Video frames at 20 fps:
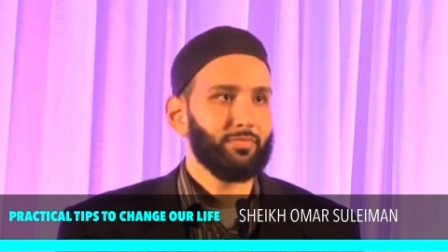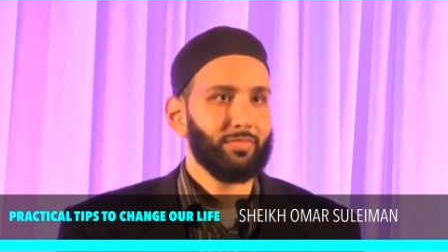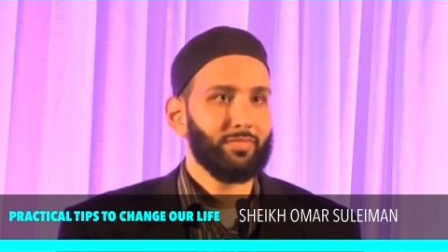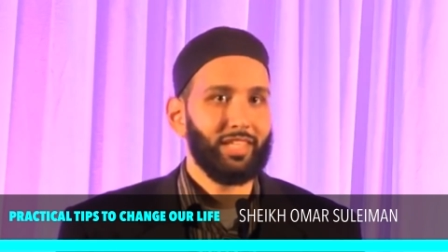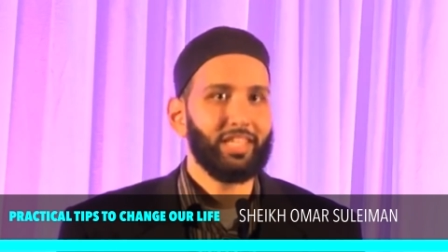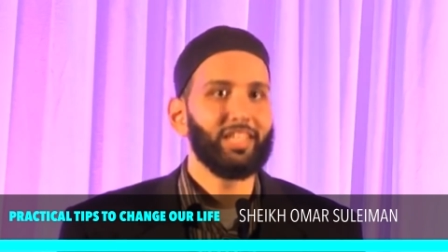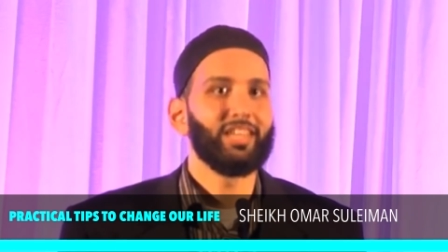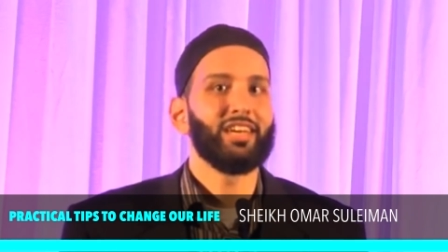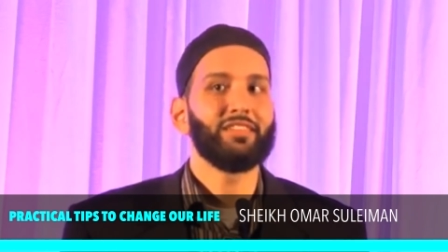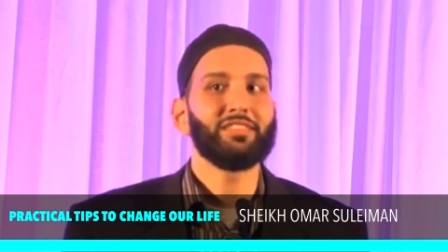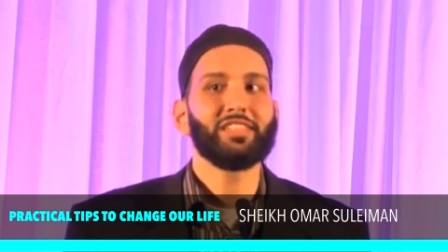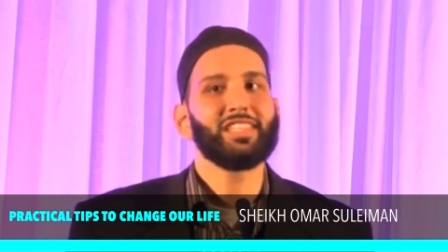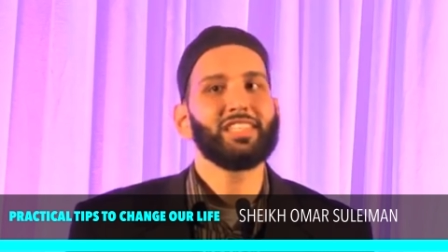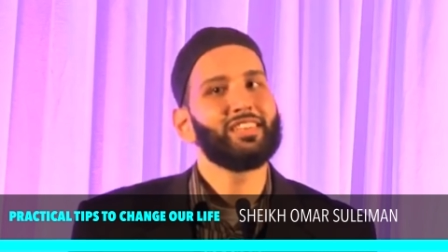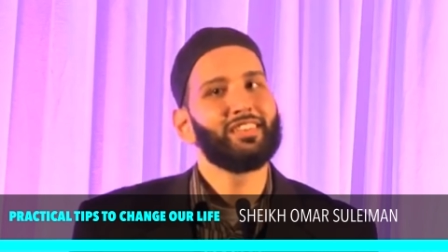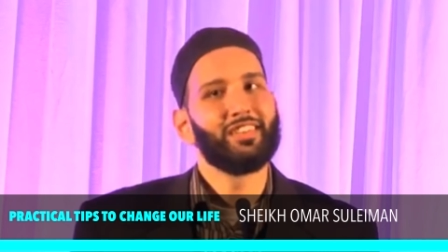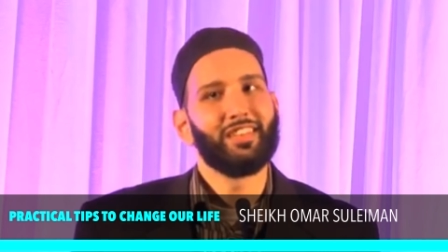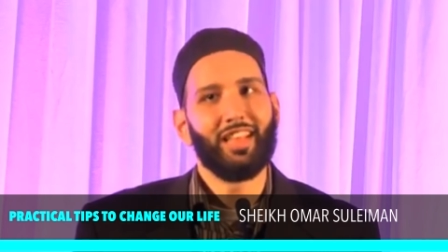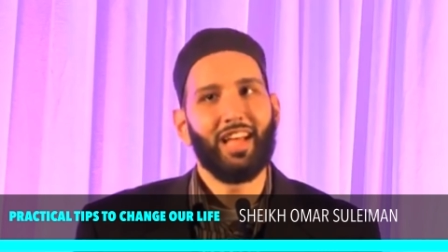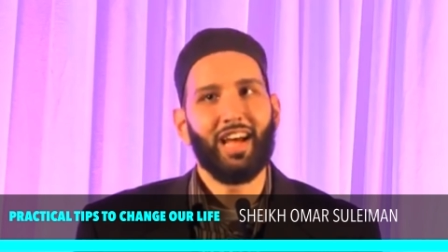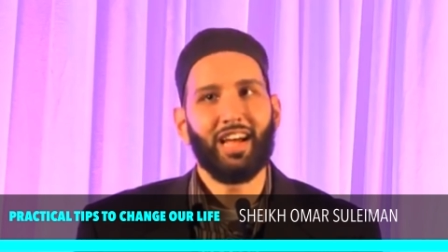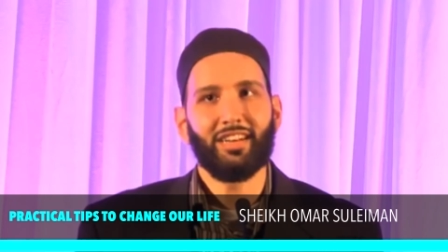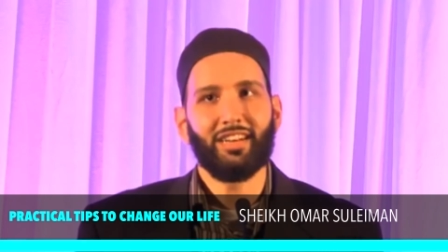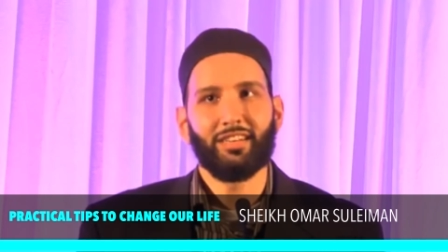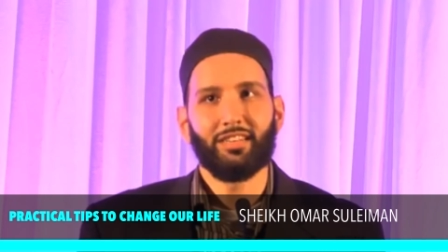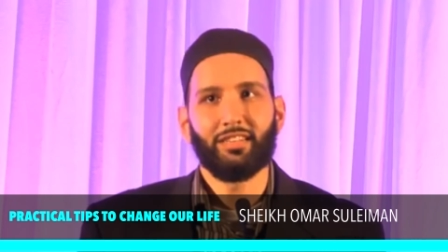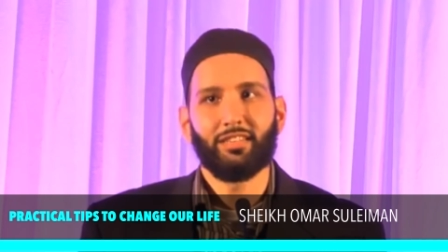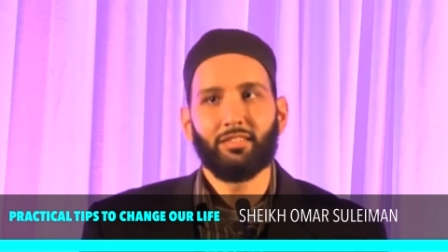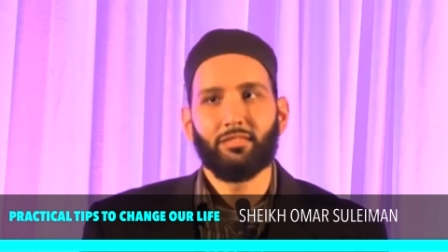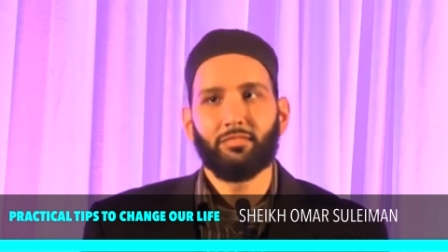Yeah, I've seen it a lot.
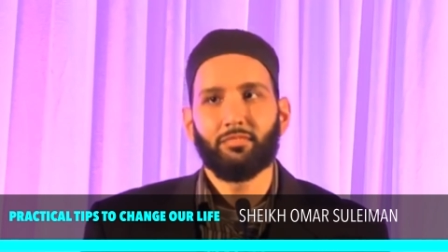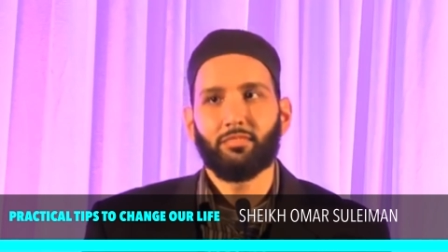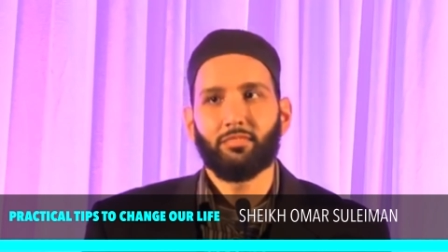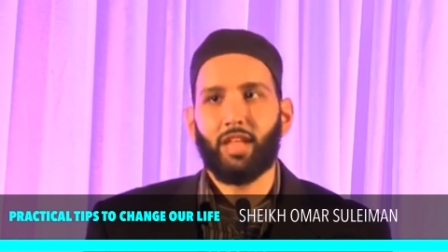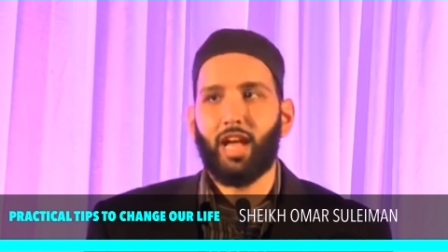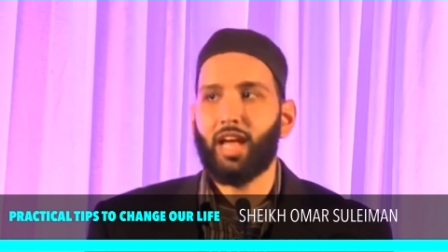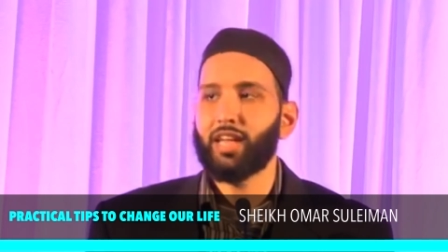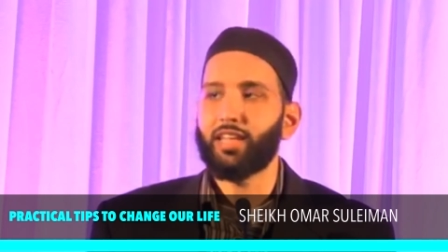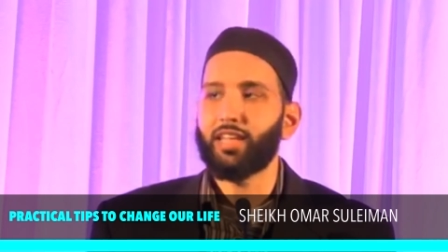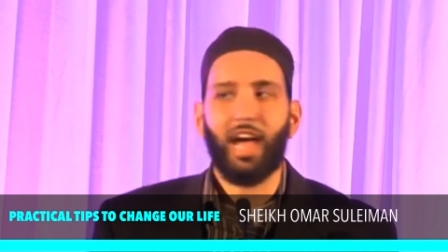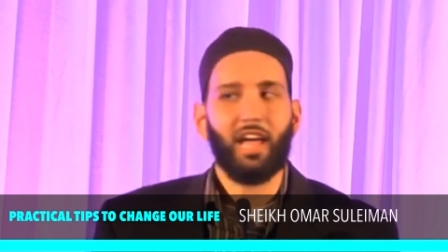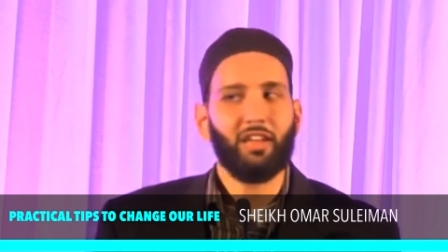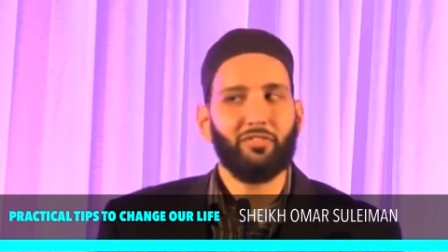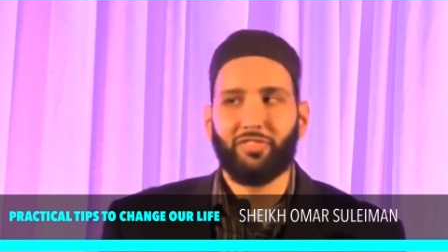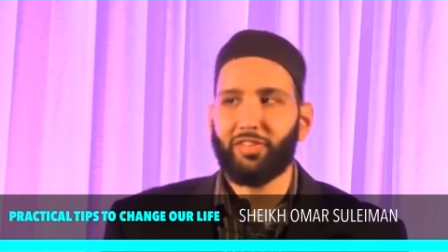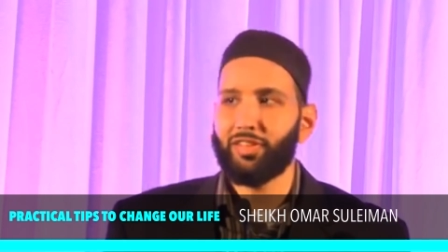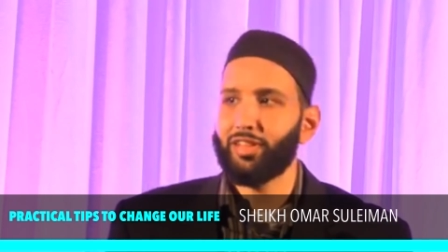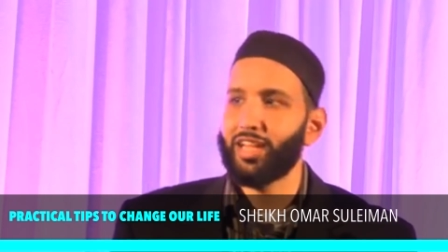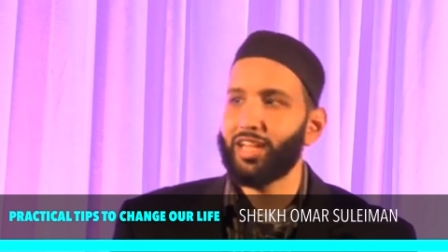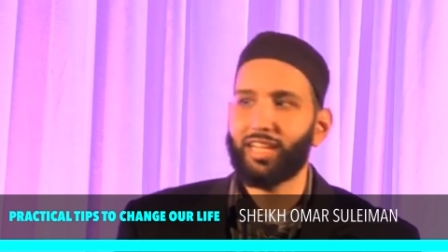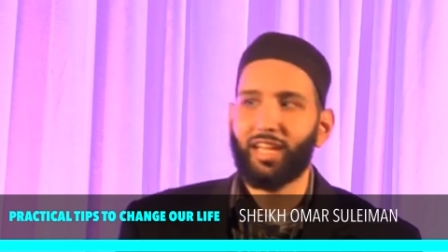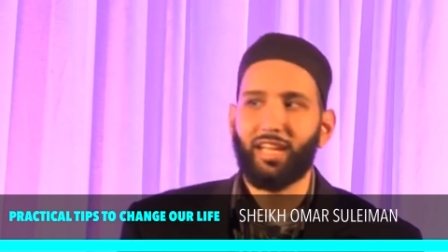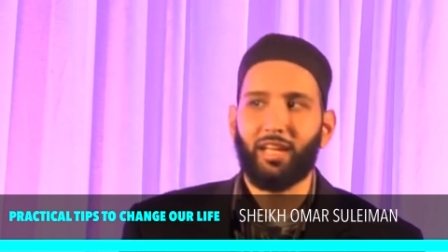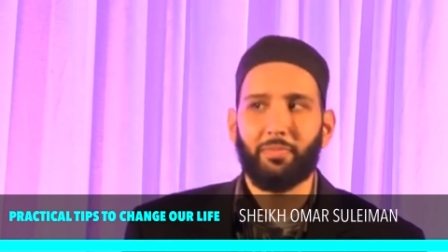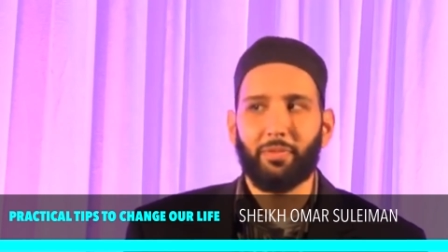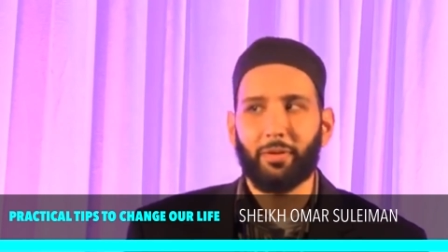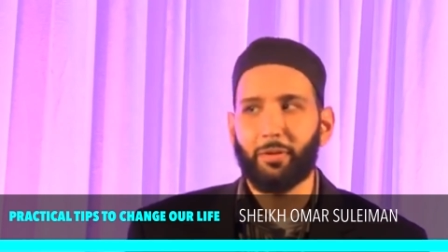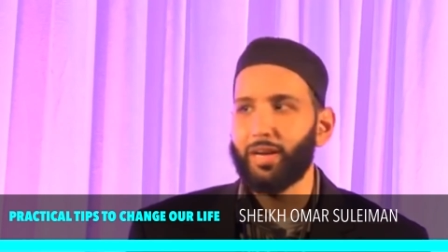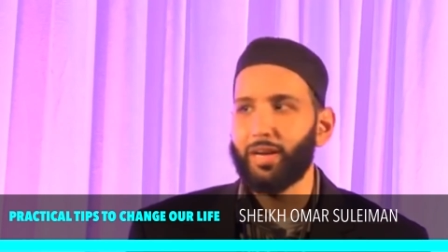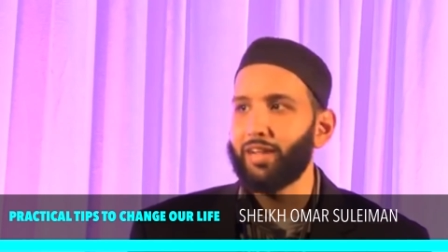I, I feel like a
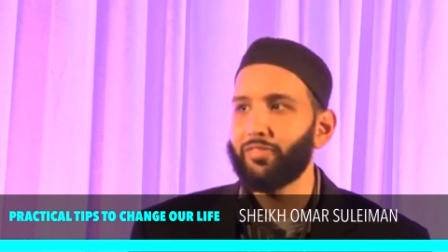hypocrite.